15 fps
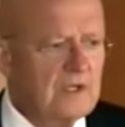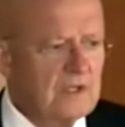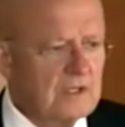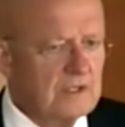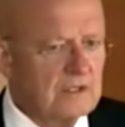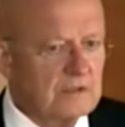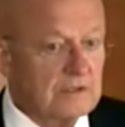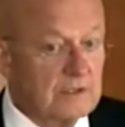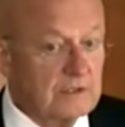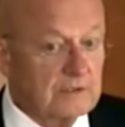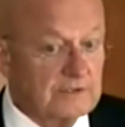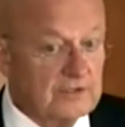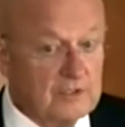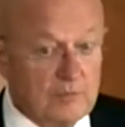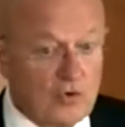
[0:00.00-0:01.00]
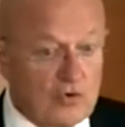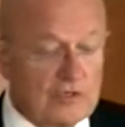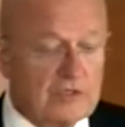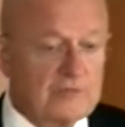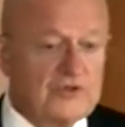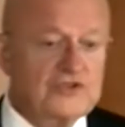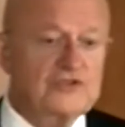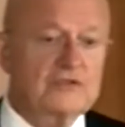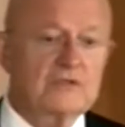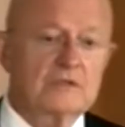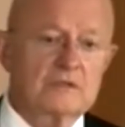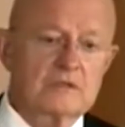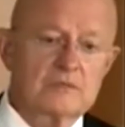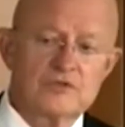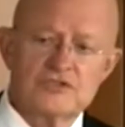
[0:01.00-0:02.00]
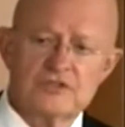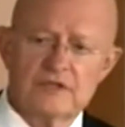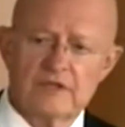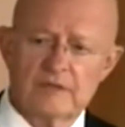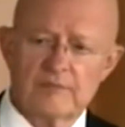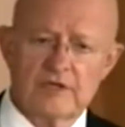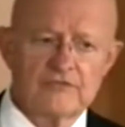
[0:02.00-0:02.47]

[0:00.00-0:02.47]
A Gilmore Commission, a commission headed